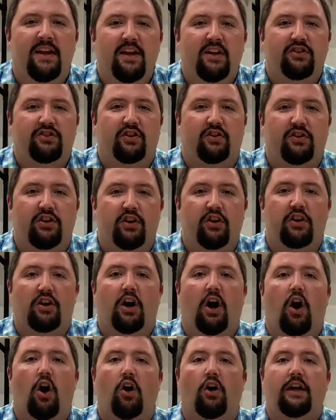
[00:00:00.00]
So your
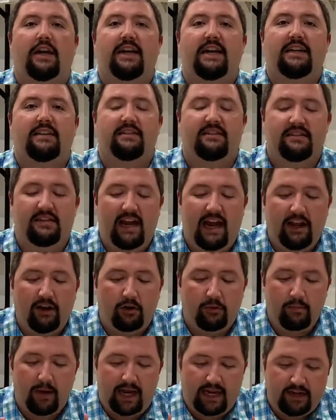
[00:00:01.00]
calling is
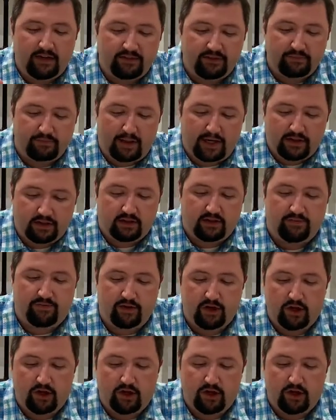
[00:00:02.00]
tailor made especially for